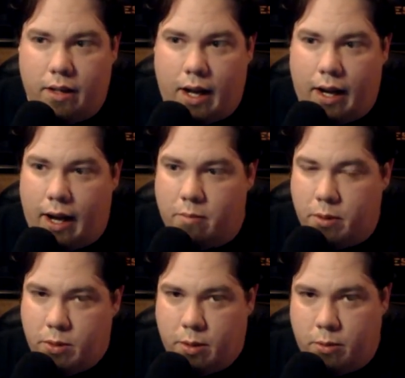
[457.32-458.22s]
I've
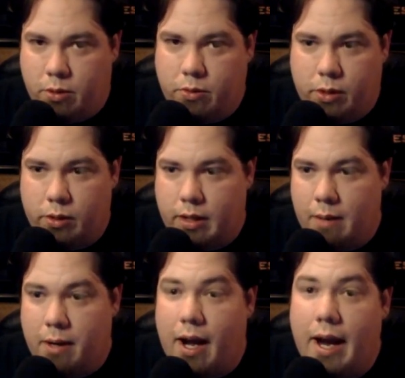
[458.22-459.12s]
been using computers for a long
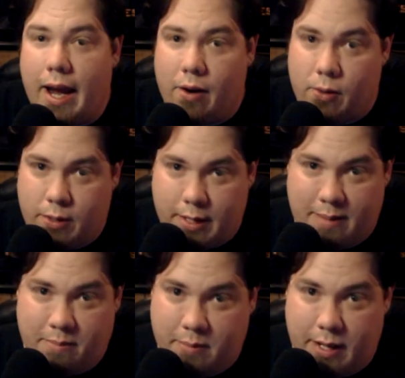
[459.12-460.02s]
time, and I had a hard
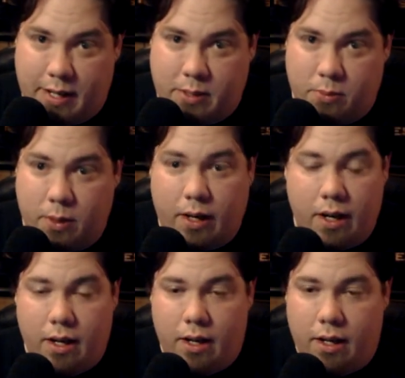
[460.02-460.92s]
time getting it to
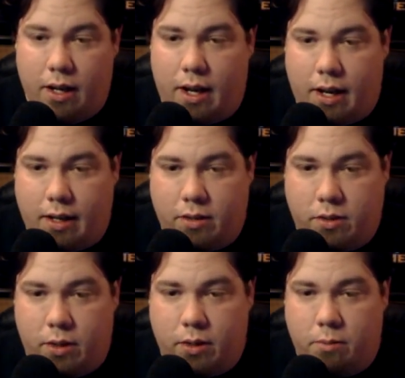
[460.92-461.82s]
work.
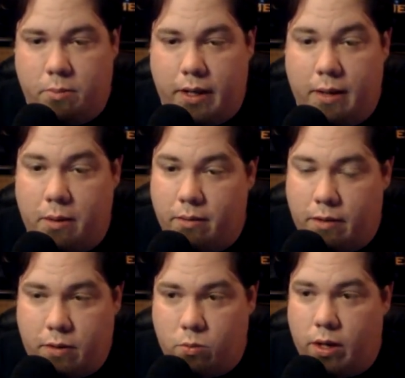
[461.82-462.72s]
But
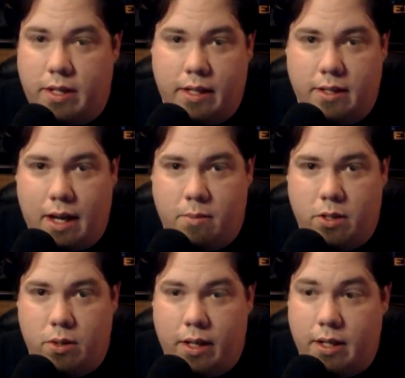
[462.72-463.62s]
if you want to take the time to
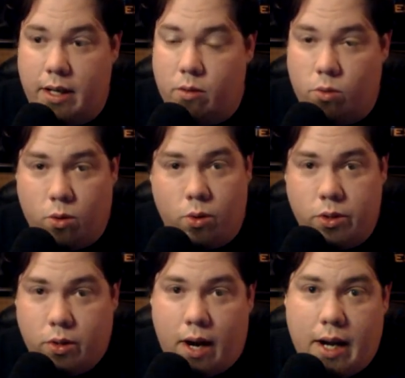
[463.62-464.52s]
do it, it
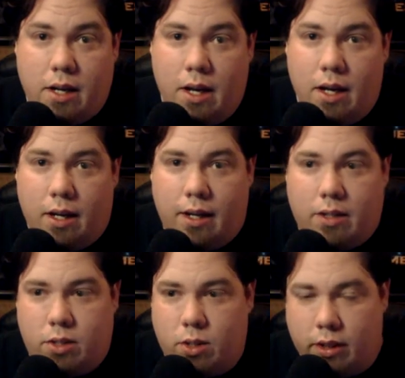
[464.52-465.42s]
records great.
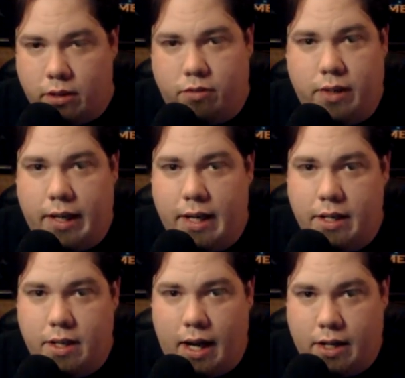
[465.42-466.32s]
It's just a little
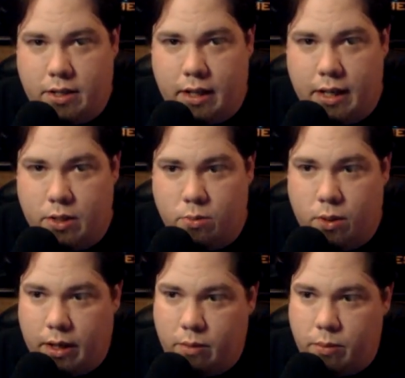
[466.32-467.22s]
flaky to actually get it to
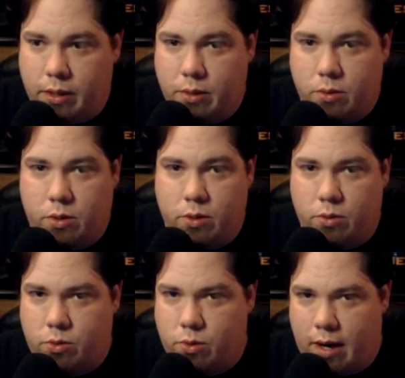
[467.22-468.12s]
work in Windows.
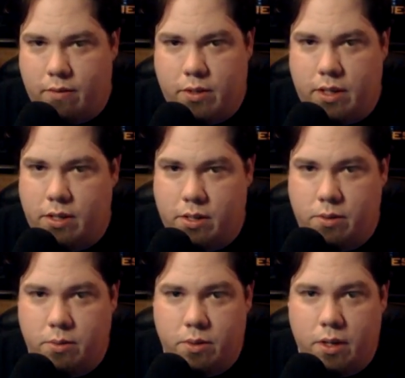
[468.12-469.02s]
There's drivers
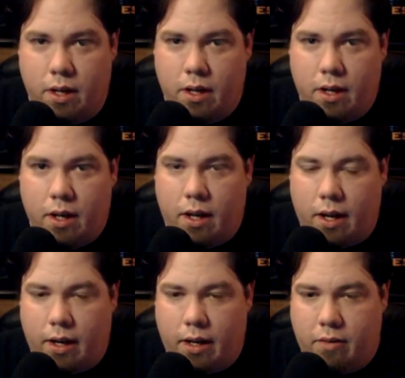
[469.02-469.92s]
issues
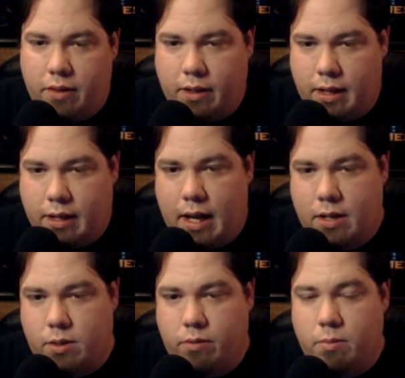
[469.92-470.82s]
and everything like
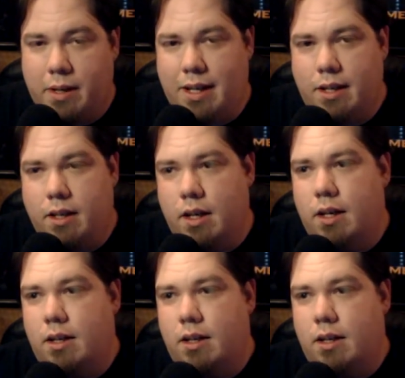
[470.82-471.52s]
that. So for me,